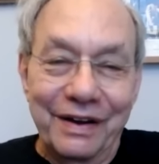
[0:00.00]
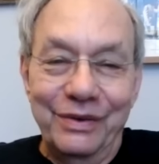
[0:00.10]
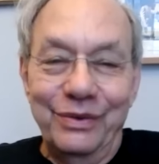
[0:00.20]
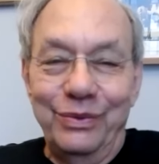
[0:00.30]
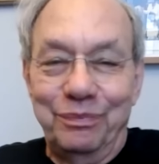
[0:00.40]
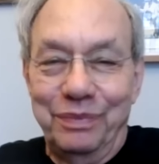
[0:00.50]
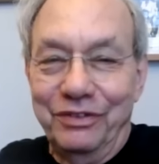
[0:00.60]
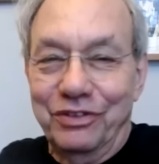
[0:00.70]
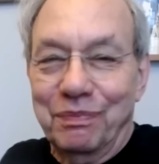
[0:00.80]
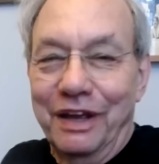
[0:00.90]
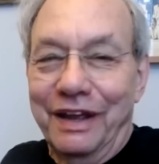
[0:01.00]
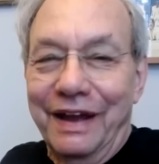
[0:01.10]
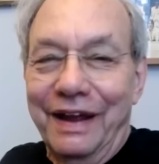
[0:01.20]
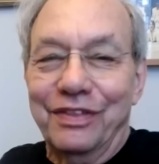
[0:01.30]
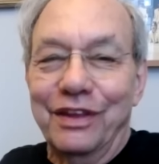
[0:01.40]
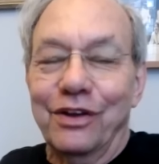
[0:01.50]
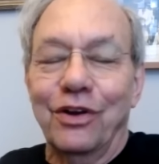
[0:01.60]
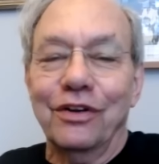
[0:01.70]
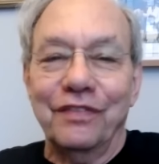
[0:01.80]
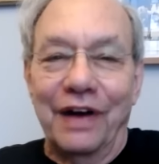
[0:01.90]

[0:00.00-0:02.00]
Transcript: who will be speaking at the Kurt